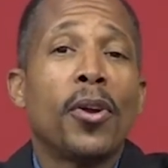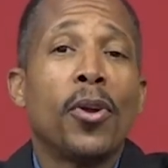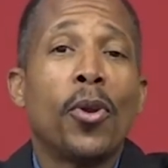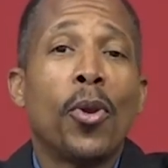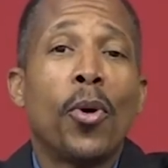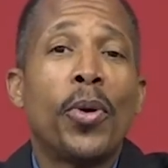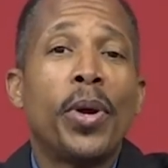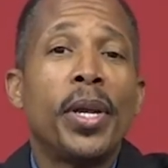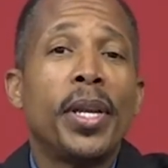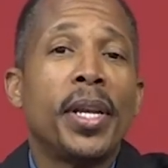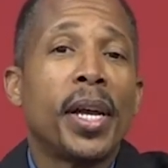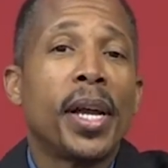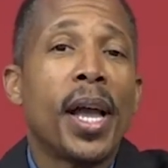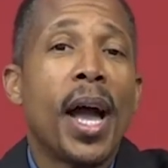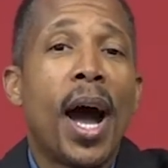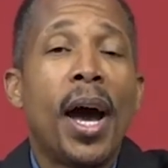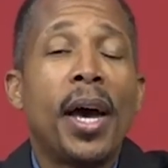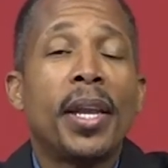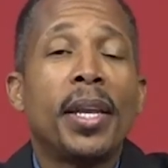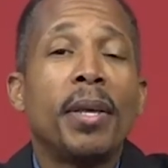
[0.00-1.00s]
Glory to
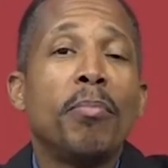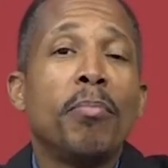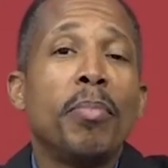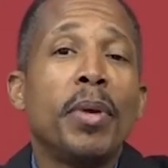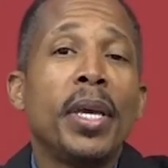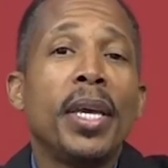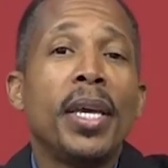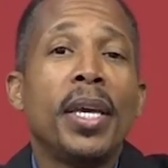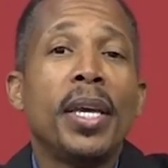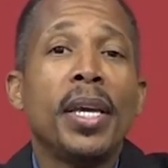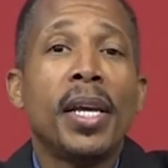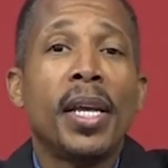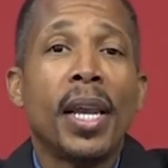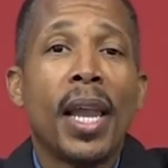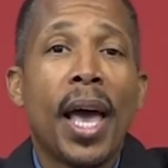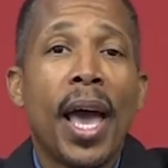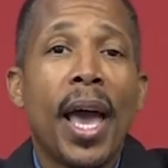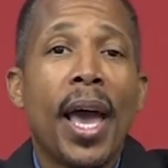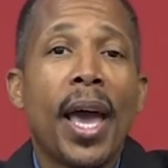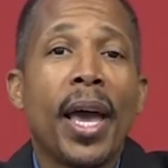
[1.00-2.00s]
God and be
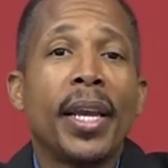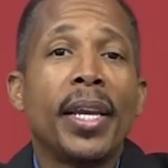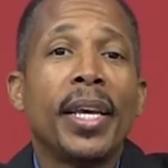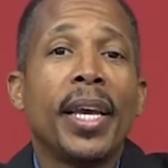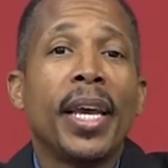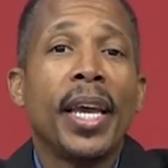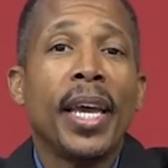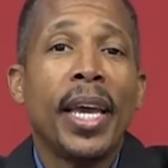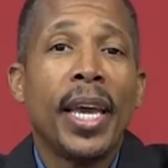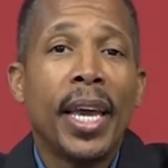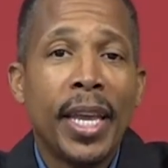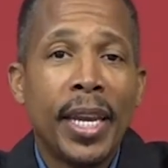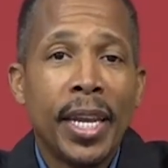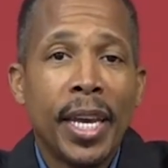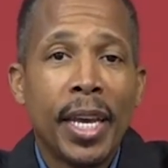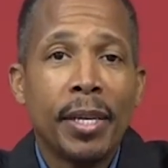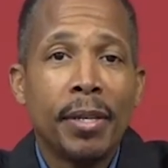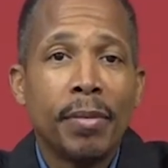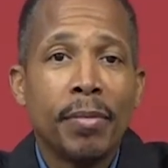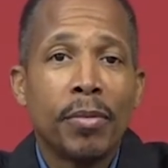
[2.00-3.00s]
glad in
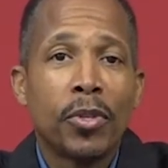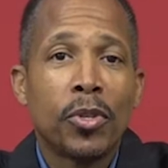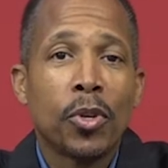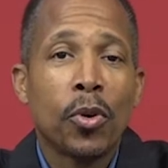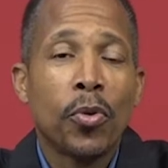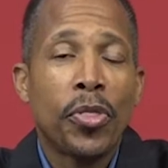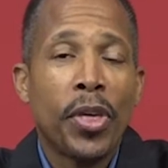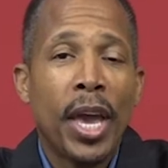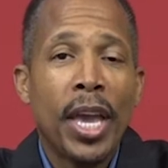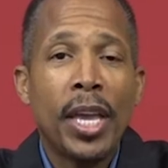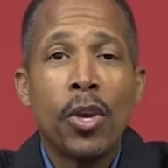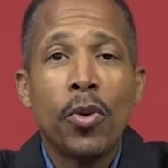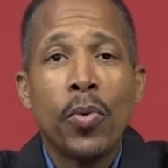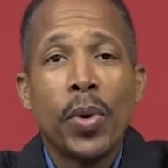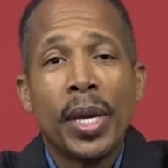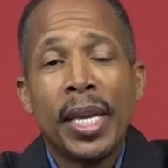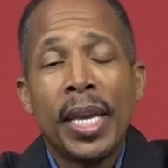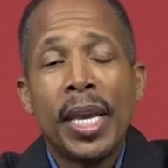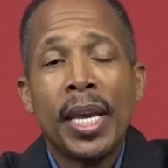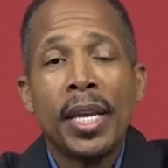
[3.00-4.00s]
it. So thank
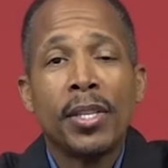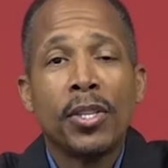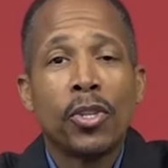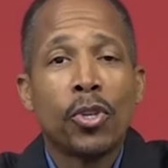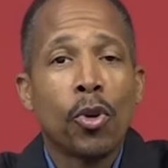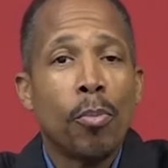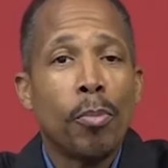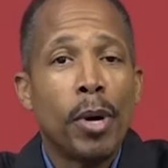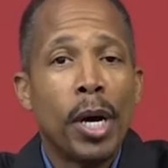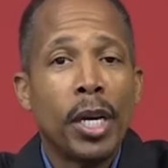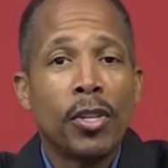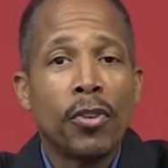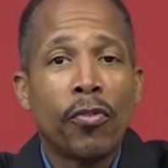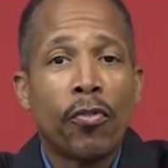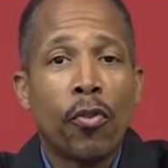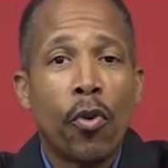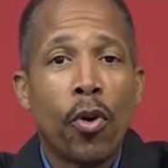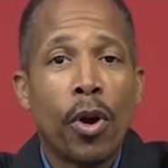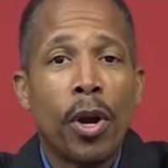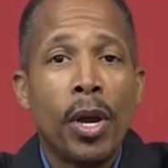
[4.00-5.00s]
you again so much
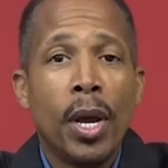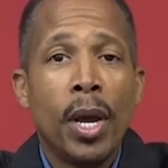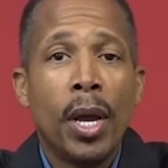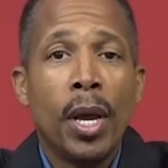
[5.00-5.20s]
for